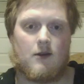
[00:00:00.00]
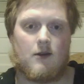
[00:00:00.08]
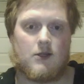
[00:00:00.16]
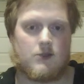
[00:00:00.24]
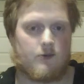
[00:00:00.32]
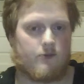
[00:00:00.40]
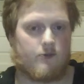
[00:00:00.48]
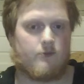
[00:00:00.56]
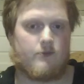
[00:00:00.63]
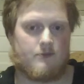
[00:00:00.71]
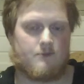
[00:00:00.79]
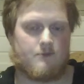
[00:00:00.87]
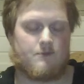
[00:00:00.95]
So
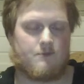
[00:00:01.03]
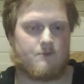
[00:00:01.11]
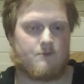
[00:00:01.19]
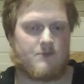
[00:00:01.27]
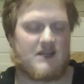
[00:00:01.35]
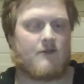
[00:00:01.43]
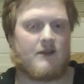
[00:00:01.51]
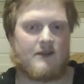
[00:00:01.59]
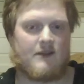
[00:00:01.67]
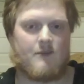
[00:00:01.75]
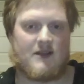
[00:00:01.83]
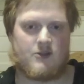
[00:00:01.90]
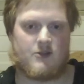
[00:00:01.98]
definitely
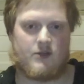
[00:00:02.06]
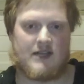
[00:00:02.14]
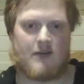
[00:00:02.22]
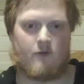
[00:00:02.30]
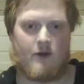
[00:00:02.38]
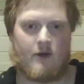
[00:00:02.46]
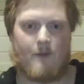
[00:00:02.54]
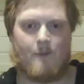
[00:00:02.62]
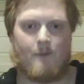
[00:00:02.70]
best to take for him.